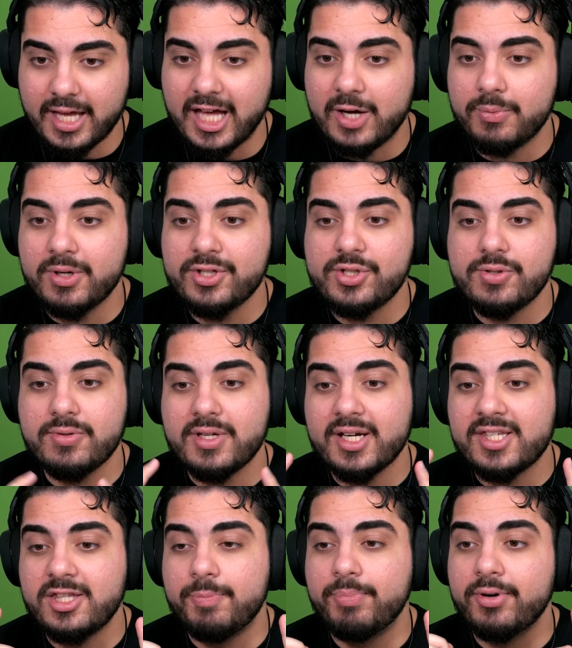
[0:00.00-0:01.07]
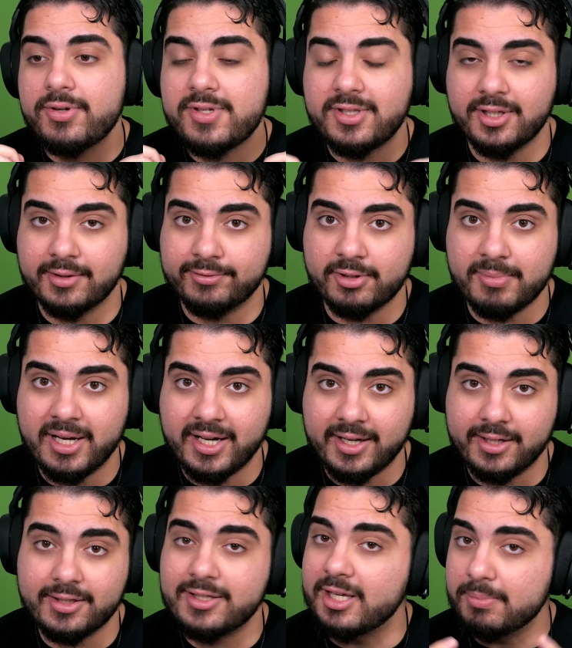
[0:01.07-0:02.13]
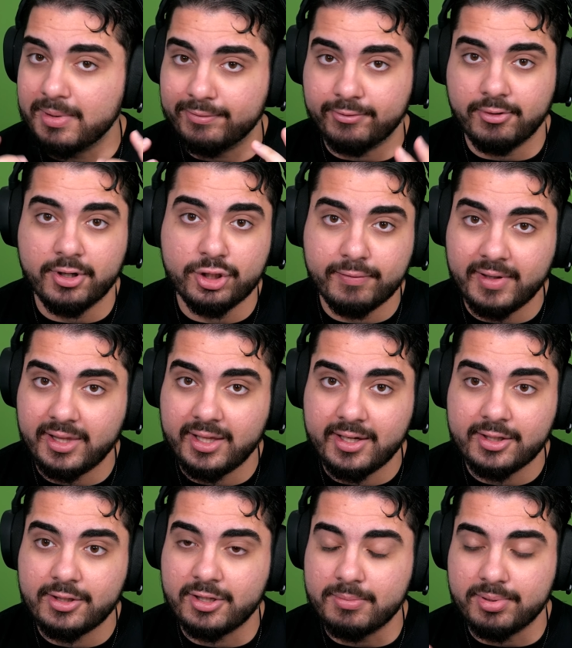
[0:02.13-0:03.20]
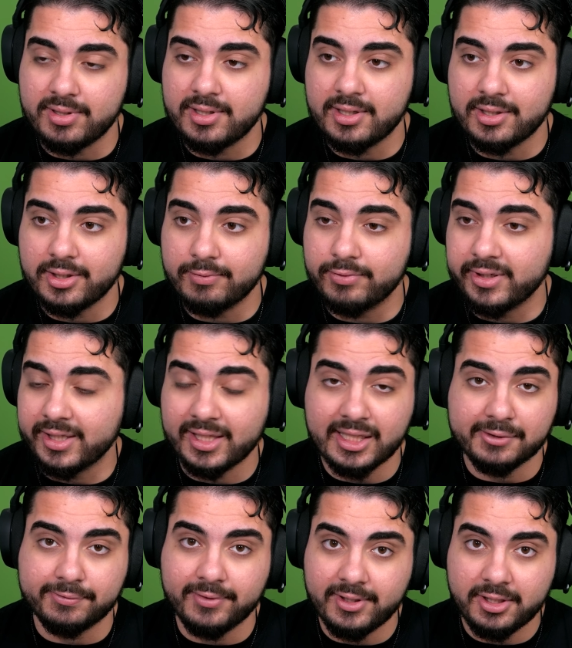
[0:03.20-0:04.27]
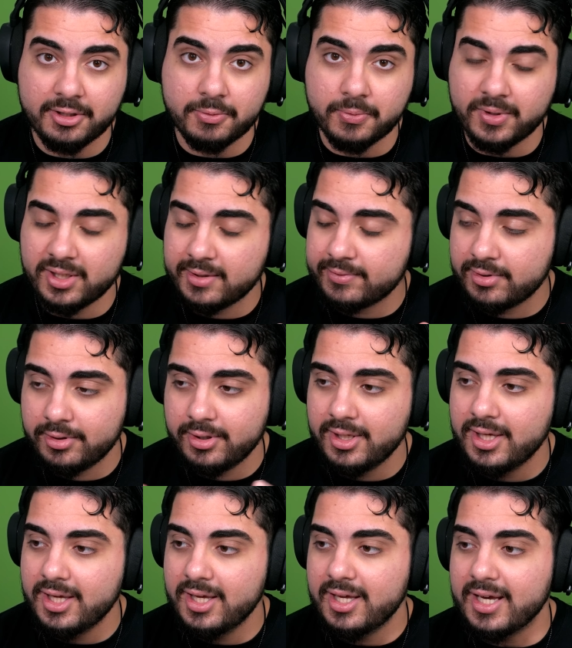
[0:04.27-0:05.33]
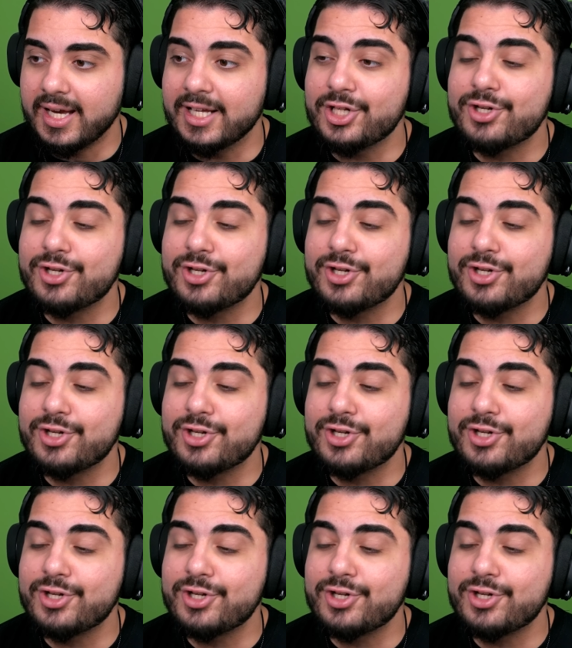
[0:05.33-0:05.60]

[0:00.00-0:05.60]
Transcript: I want you guys to post stuff on my Reddit, it can be fun related, it can be a real life video, whatever and